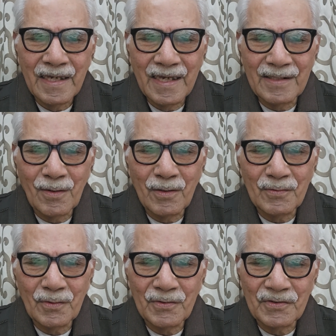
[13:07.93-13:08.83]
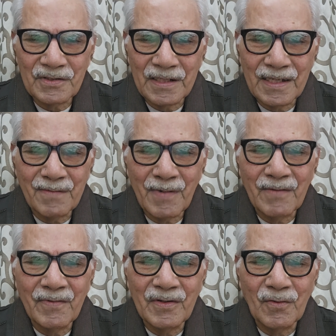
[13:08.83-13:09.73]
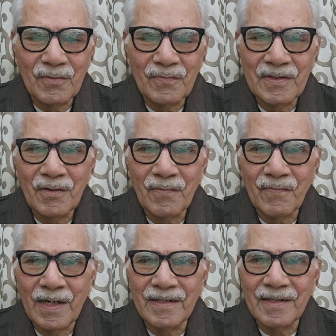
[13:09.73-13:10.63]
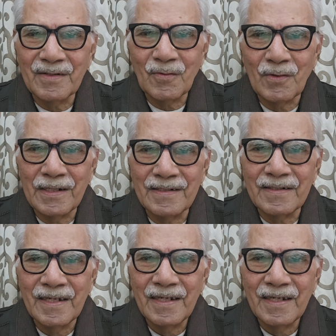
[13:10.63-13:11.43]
and also share my videos with your friends and colleagues